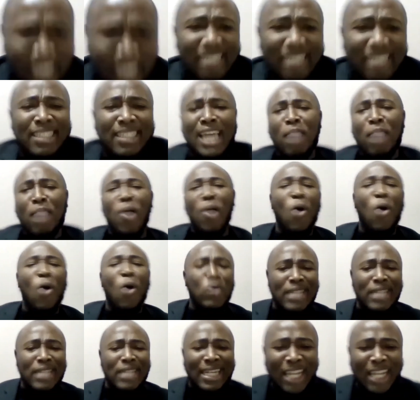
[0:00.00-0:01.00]
same
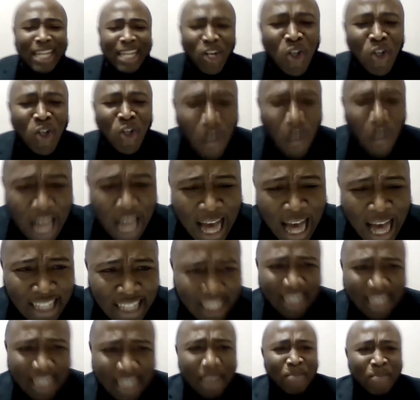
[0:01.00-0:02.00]
house that they look at,
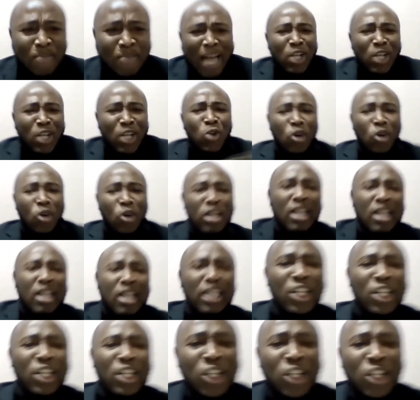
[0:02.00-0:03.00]
that look,
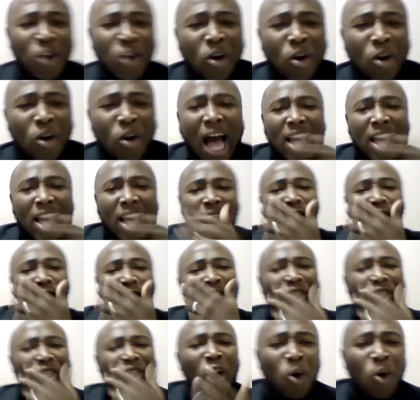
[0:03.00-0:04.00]
you, you know, I,
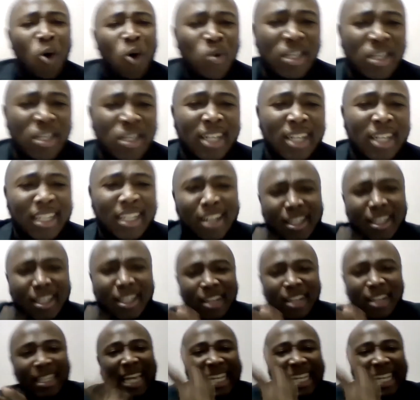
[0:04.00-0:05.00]
this house not, not,
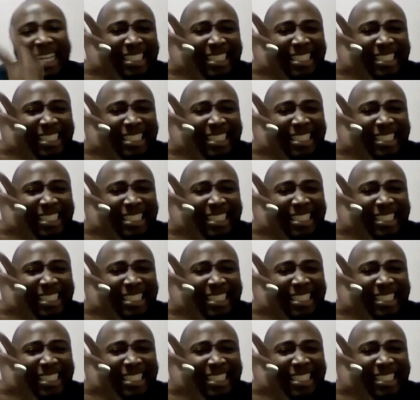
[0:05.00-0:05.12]
not in